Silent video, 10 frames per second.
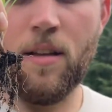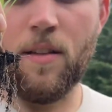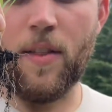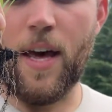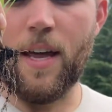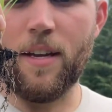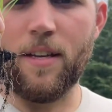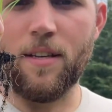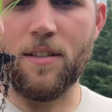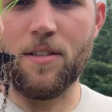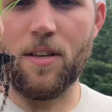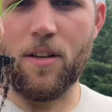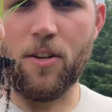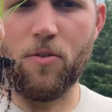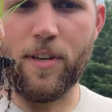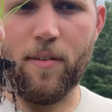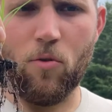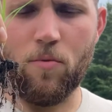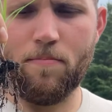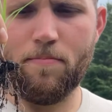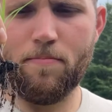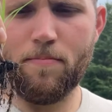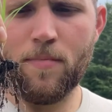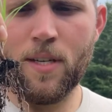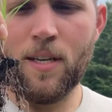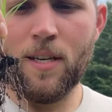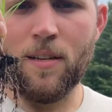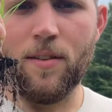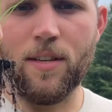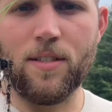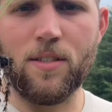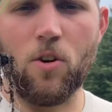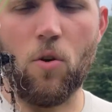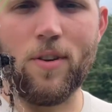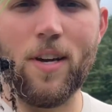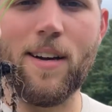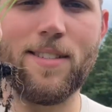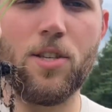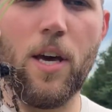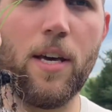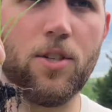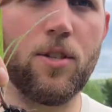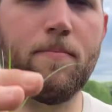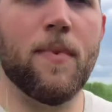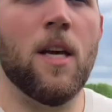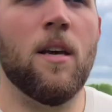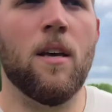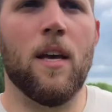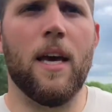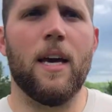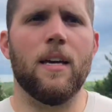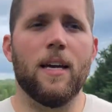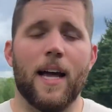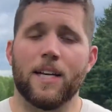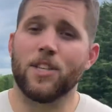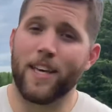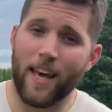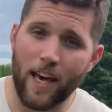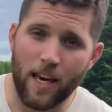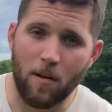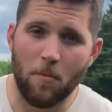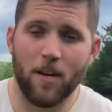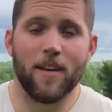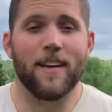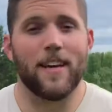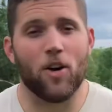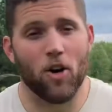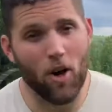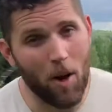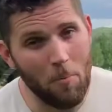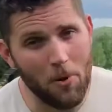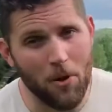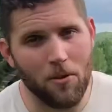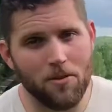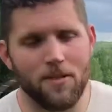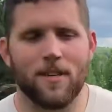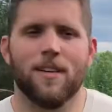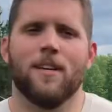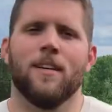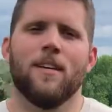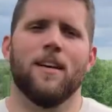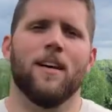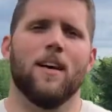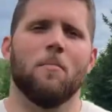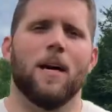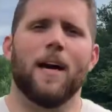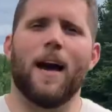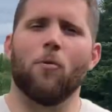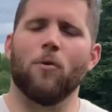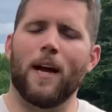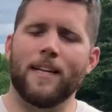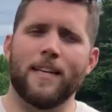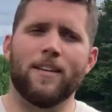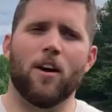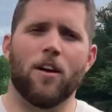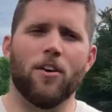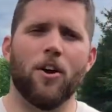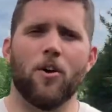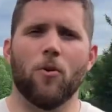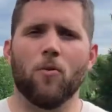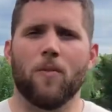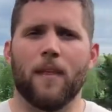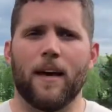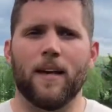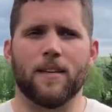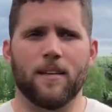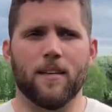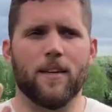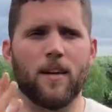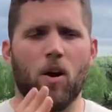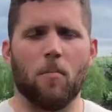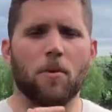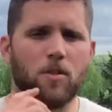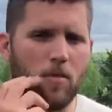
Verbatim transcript: that is a little devil. This is called nut sedge and it actually came in our compost. Um, I, did not know that the compost